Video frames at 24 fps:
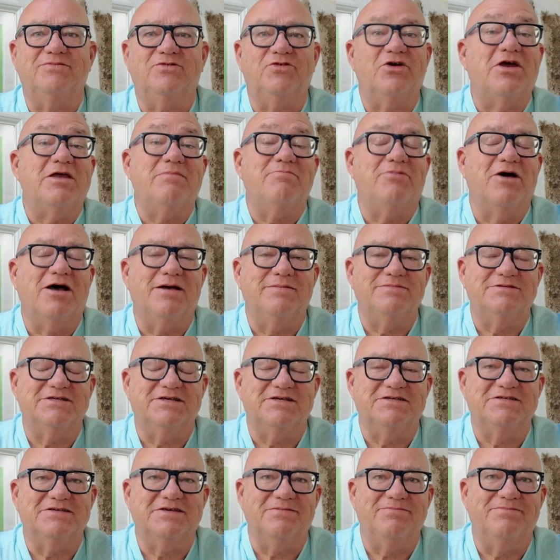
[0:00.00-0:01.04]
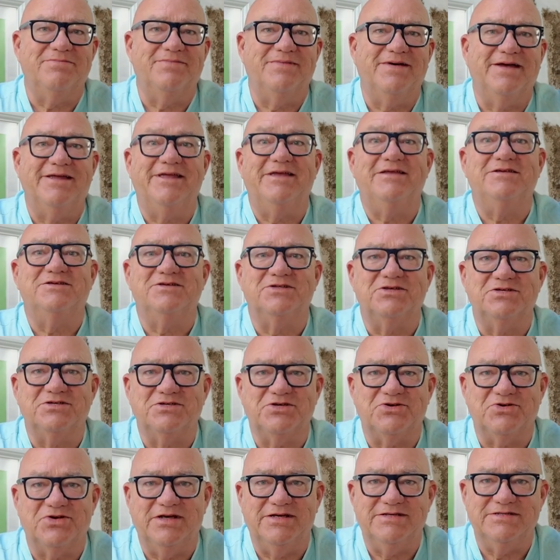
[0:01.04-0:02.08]
drain pipe system and into the
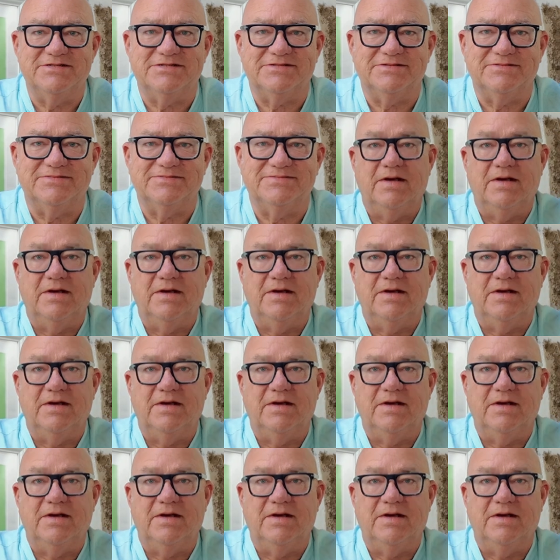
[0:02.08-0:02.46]
streets.